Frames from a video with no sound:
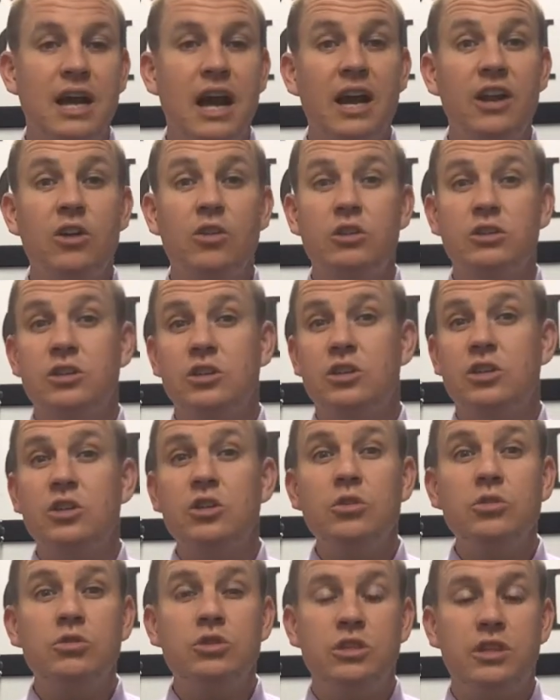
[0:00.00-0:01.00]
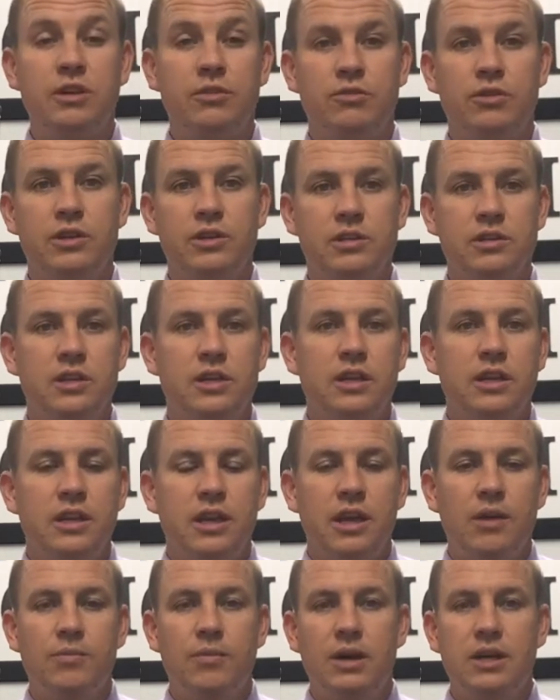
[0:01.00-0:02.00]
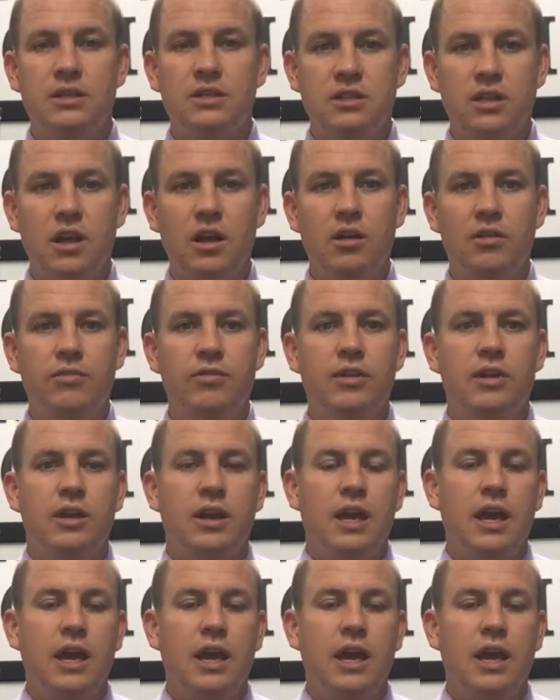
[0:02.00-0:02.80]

I notice a huge difference in myself